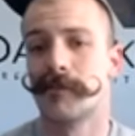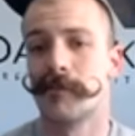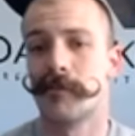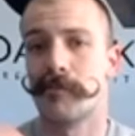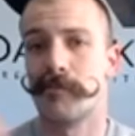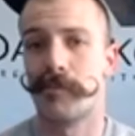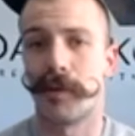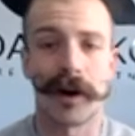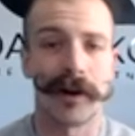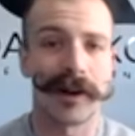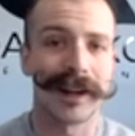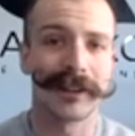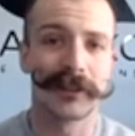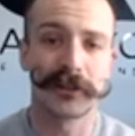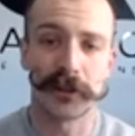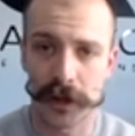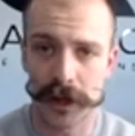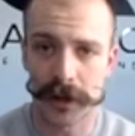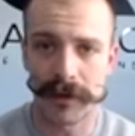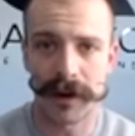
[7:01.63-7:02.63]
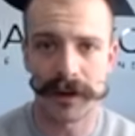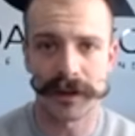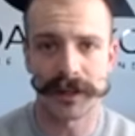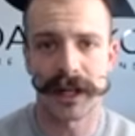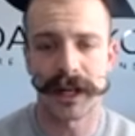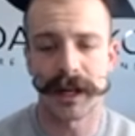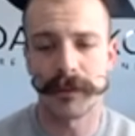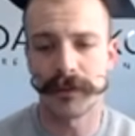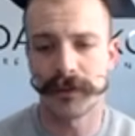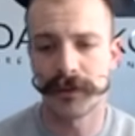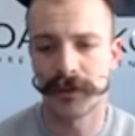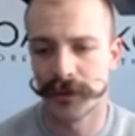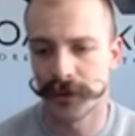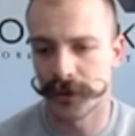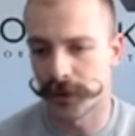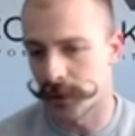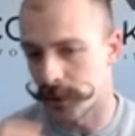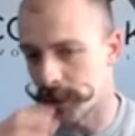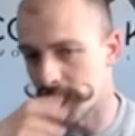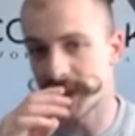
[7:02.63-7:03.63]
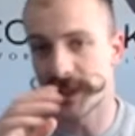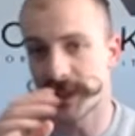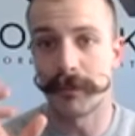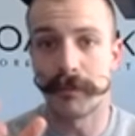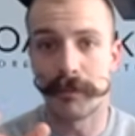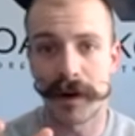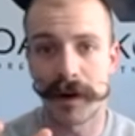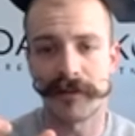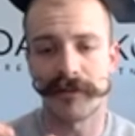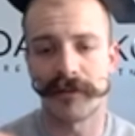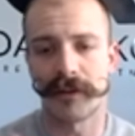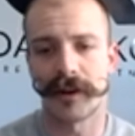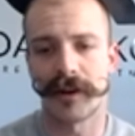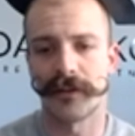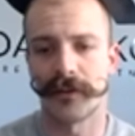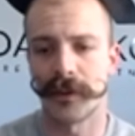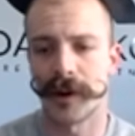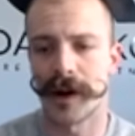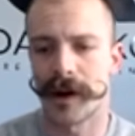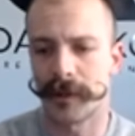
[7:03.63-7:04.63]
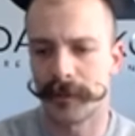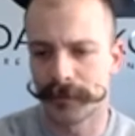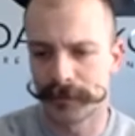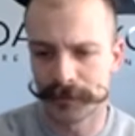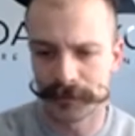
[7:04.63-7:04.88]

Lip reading: barring turnaround times. So there is some buffer as well.